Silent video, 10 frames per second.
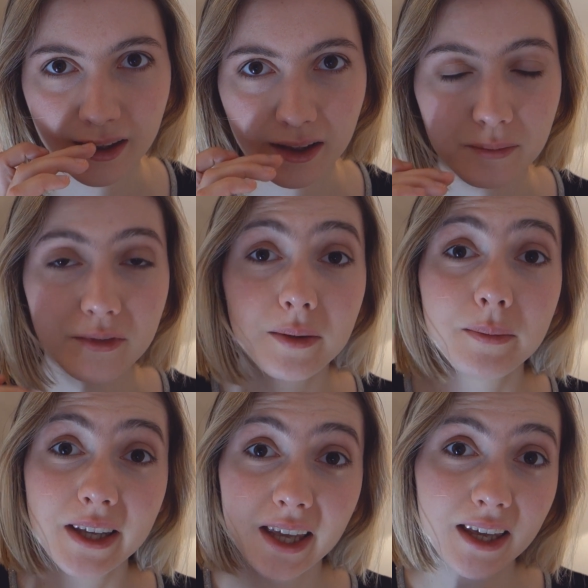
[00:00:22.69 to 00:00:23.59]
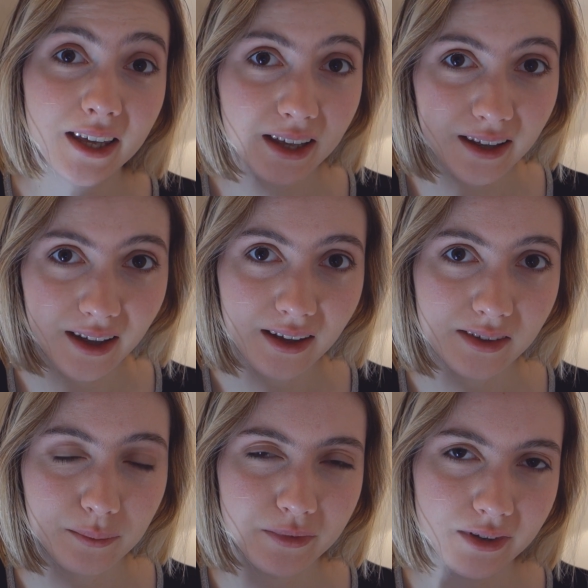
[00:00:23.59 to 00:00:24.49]
I'm filming here as
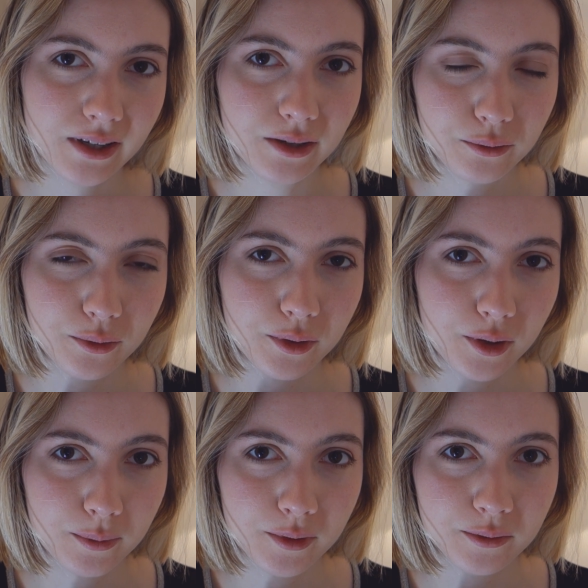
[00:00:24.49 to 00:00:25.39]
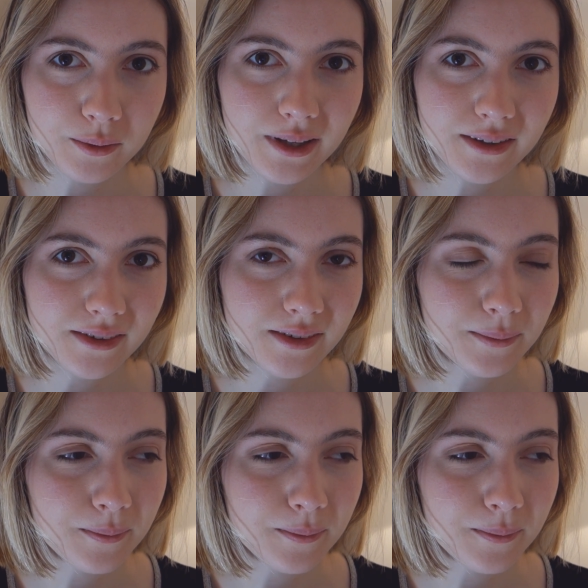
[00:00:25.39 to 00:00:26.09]
I'm staying for a couple of weeks.